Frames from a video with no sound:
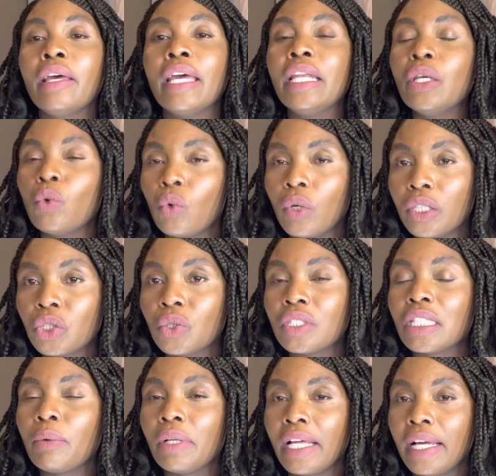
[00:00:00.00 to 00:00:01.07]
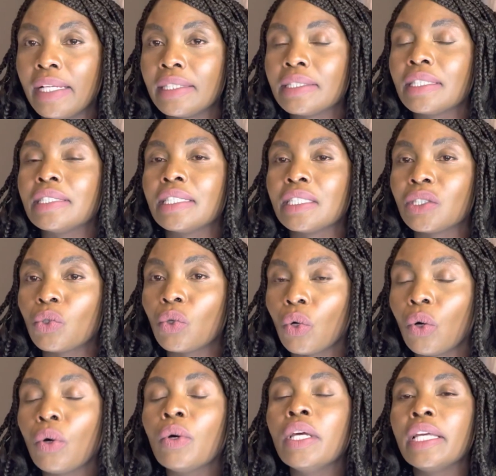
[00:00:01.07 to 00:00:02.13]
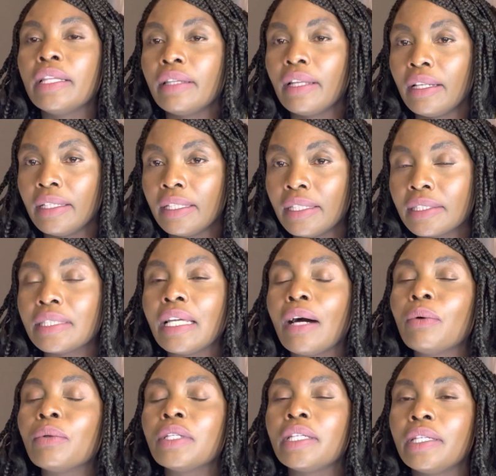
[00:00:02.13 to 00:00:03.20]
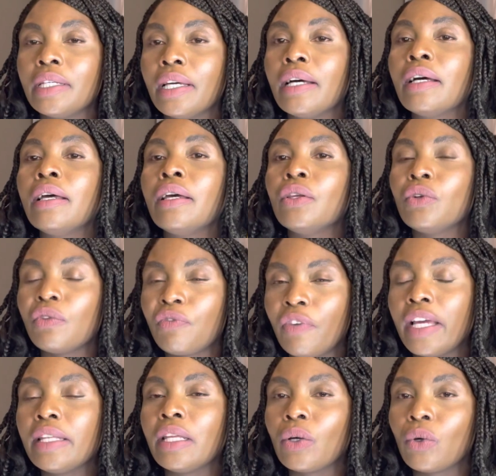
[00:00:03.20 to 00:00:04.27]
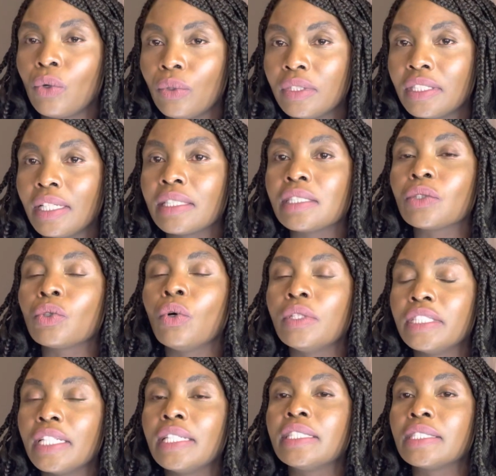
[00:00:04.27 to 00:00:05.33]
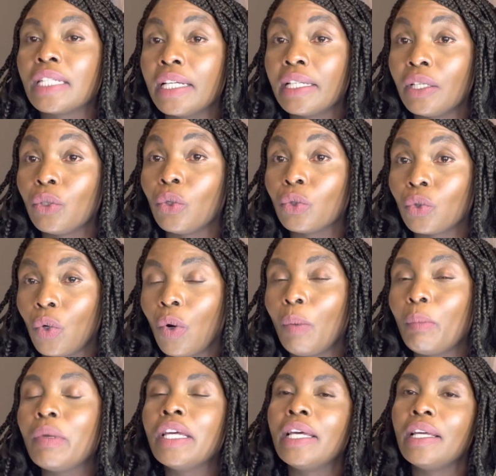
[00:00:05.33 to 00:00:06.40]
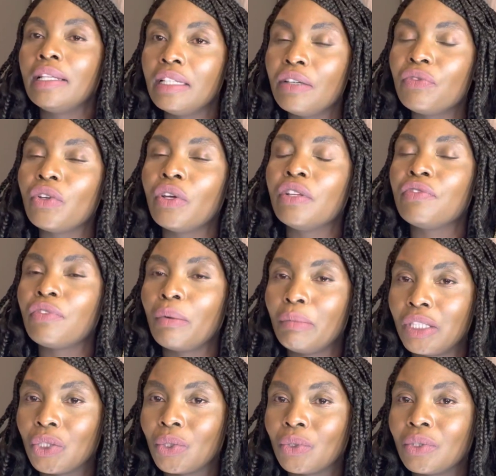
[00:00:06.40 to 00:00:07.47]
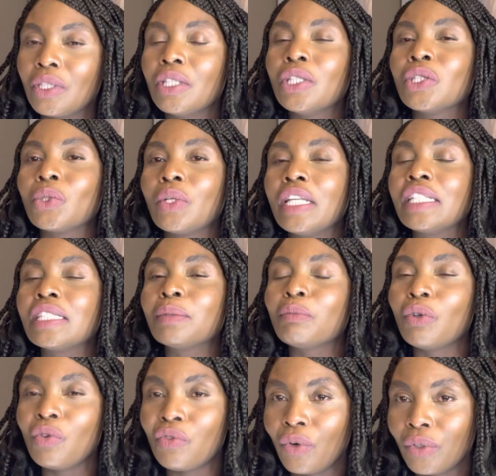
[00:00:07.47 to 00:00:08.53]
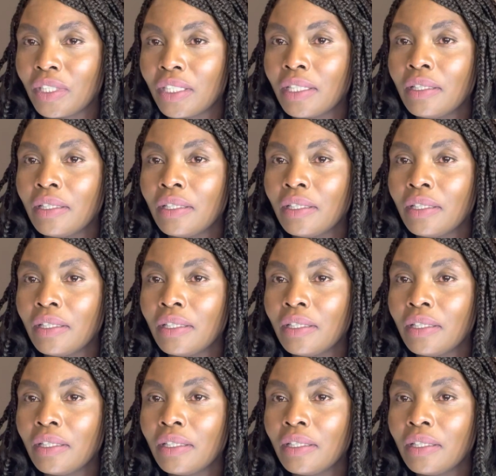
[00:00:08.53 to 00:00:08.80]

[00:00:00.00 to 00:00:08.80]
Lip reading: Any questions I will answer. Just go in the links down here. You will find the contacts. Go on janetrangi.com and leave your information. So let's move on.